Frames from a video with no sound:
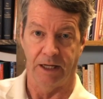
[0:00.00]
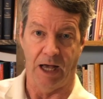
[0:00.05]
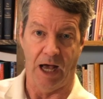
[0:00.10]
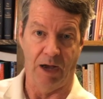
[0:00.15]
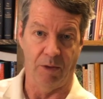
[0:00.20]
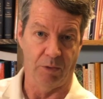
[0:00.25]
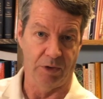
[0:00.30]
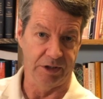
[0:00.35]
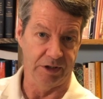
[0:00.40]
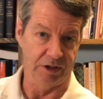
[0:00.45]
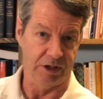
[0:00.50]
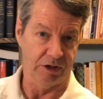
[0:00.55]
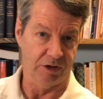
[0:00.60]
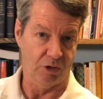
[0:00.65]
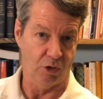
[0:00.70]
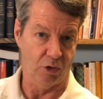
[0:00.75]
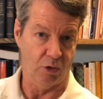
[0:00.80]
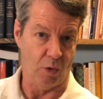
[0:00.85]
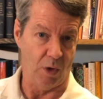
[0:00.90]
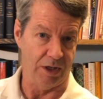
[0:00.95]
I want to
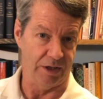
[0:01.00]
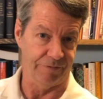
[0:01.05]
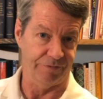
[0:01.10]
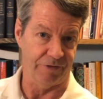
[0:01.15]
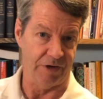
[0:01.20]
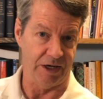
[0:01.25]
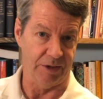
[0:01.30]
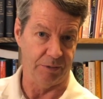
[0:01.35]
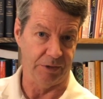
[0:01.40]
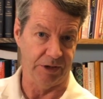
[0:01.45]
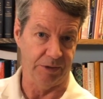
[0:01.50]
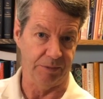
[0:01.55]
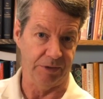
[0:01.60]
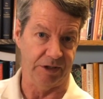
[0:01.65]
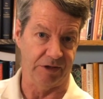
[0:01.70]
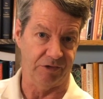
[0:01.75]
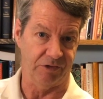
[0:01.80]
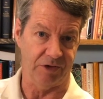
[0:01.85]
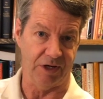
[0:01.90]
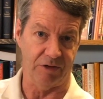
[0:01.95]
qualify what I'm going
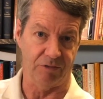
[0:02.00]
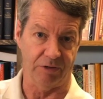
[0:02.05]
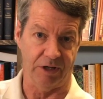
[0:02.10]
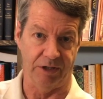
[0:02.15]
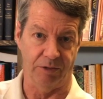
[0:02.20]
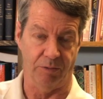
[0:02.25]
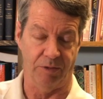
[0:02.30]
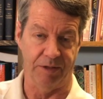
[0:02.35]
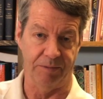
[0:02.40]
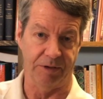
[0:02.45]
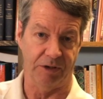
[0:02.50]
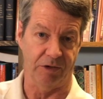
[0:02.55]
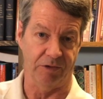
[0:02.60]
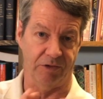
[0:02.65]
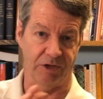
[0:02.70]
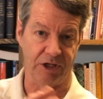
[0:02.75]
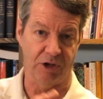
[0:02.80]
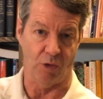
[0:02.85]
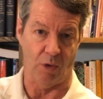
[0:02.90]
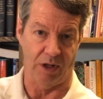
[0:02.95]
to say right away because
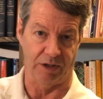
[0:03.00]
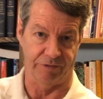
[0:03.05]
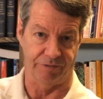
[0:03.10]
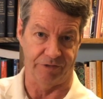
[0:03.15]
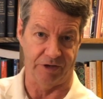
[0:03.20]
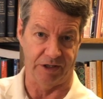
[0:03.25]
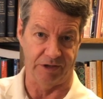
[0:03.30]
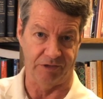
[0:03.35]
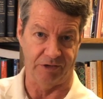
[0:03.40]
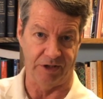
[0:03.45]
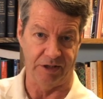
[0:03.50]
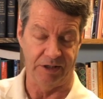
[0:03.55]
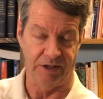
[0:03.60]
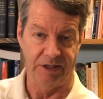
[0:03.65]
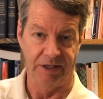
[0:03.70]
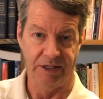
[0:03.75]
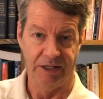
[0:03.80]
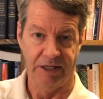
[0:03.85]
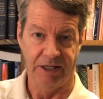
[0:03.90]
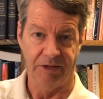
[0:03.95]
he qualifies it.
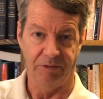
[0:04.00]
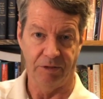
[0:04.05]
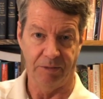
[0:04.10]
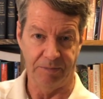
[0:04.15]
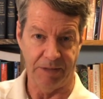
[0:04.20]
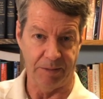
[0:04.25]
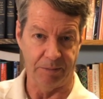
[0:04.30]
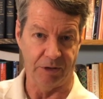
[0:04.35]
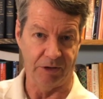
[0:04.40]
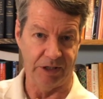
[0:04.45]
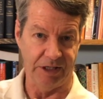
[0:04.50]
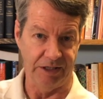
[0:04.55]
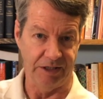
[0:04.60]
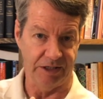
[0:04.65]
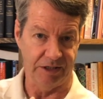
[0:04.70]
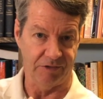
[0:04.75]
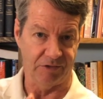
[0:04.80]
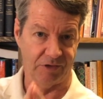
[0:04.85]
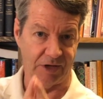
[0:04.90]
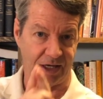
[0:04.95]
Remember, he
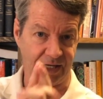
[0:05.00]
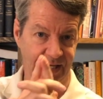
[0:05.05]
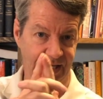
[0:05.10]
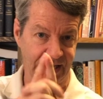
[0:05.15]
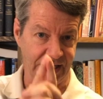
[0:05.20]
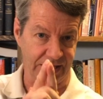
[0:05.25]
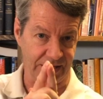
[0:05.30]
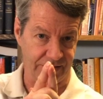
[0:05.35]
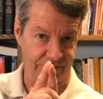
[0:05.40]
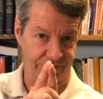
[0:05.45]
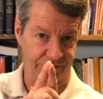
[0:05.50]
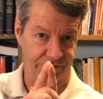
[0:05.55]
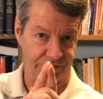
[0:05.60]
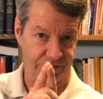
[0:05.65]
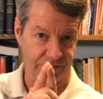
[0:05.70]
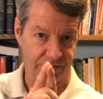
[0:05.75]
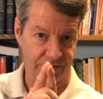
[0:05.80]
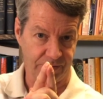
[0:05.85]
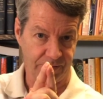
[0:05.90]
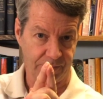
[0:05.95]
did say,
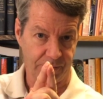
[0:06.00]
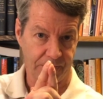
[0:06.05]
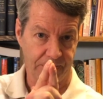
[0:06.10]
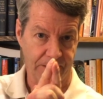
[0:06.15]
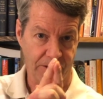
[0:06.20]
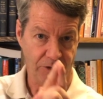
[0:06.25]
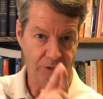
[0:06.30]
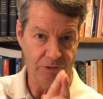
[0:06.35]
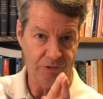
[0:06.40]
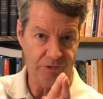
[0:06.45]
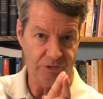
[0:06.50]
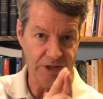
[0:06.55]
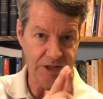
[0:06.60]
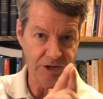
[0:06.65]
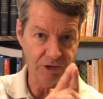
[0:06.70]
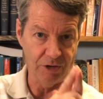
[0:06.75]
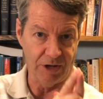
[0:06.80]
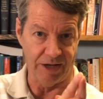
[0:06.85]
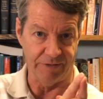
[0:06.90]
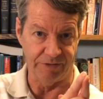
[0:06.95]
if you
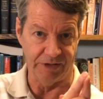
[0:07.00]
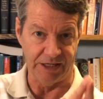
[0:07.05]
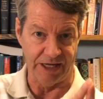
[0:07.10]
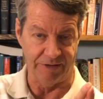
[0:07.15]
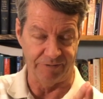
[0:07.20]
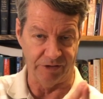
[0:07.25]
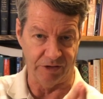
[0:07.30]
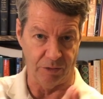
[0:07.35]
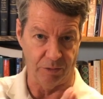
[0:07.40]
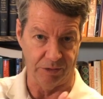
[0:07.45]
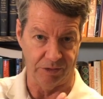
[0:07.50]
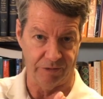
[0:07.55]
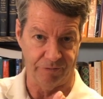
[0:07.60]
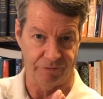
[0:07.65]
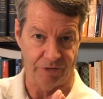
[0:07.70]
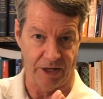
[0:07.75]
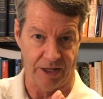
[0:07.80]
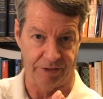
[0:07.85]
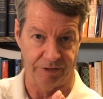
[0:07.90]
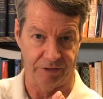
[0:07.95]
sin, you have an advocate with the
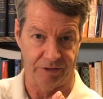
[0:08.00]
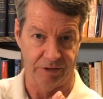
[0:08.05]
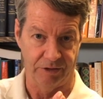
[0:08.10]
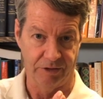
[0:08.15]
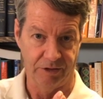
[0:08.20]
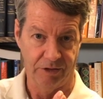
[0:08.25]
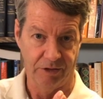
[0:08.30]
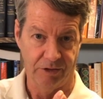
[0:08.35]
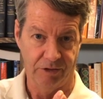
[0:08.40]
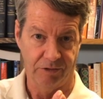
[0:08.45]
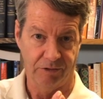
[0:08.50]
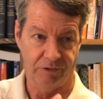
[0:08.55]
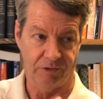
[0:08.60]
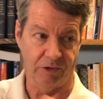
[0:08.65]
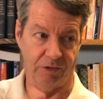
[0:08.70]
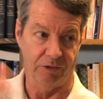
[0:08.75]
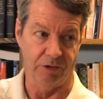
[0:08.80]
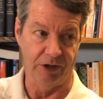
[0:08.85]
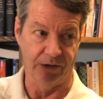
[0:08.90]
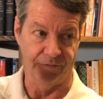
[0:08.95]
Father.
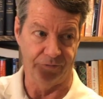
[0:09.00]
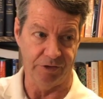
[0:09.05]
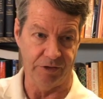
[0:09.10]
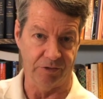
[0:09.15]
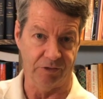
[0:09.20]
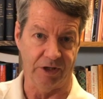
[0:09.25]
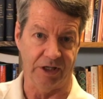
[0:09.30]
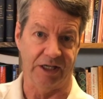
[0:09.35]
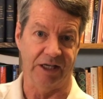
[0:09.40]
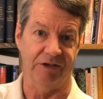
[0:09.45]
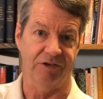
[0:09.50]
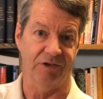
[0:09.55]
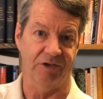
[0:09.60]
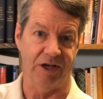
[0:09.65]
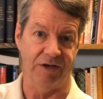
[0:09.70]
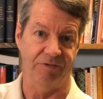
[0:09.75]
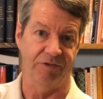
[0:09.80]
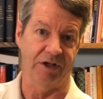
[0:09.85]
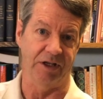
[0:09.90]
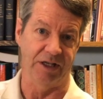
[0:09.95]
So it feels like a
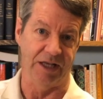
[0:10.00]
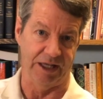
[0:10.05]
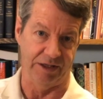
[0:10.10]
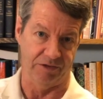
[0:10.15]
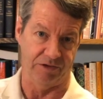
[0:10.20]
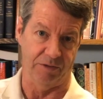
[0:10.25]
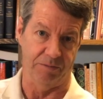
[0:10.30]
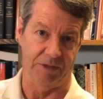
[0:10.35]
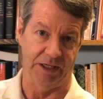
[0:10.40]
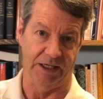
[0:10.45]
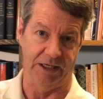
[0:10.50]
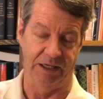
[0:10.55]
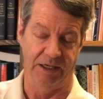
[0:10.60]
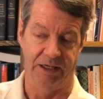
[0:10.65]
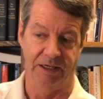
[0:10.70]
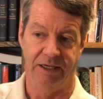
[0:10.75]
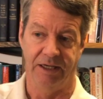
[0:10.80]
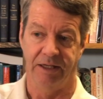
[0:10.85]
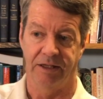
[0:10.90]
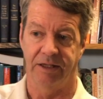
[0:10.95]
safety net to me
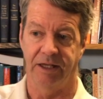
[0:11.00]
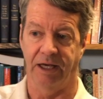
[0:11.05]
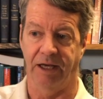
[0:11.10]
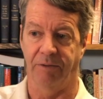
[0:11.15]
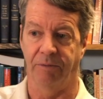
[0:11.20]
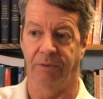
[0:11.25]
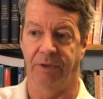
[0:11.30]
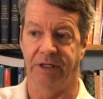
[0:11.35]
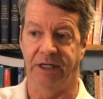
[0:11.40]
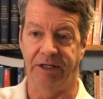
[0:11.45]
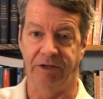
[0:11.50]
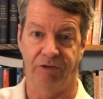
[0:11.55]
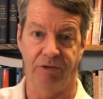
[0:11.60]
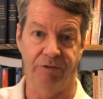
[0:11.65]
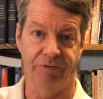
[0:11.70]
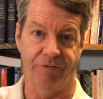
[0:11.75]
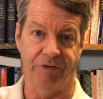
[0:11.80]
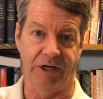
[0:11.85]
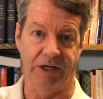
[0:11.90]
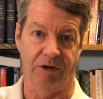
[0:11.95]
that when I
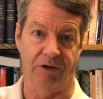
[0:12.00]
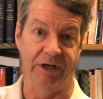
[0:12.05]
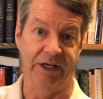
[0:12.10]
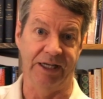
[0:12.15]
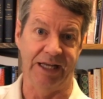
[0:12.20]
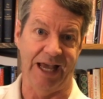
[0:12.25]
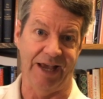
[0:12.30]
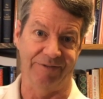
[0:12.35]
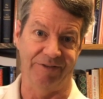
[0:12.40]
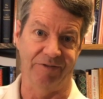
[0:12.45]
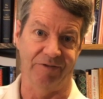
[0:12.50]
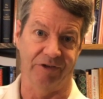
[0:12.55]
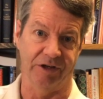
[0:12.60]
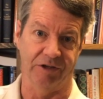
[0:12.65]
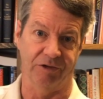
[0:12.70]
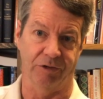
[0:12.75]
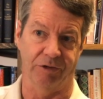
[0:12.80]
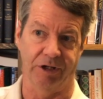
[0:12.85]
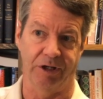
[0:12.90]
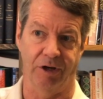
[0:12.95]
do fail in having
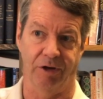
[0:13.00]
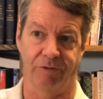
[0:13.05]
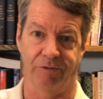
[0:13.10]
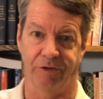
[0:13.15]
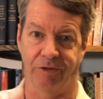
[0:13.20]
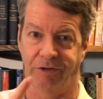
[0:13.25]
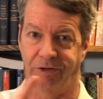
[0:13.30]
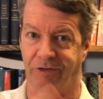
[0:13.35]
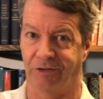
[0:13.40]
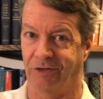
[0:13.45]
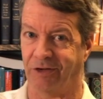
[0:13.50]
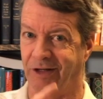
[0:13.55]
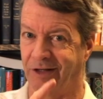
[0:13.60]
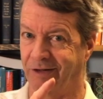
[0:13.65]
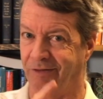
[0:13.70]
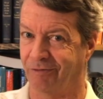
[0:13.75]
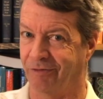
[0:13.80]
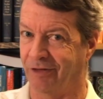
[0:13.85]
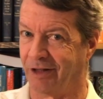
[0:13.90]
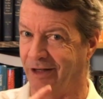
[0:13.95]
victory over the
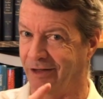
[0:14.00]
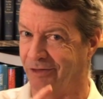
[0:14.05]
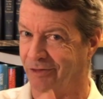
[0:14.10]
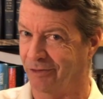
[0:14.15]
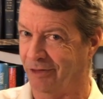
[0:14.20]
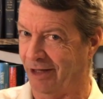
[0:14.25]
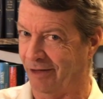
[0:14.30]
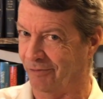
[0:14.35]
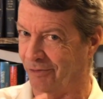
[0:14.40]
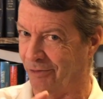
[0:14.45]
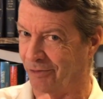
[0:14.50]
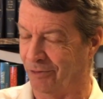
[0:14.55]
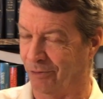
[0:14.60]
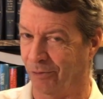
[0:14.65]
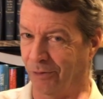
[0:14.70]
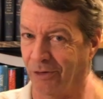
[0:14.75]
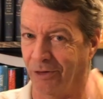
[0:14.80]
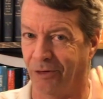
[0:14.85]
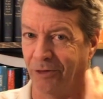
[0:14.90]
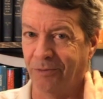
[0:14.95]
sin, flesh, devil, and the
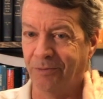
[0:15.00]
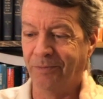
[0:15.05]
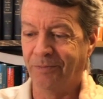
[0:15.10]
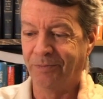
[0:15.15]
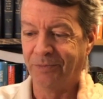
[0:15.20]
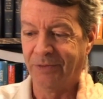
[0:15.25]
world,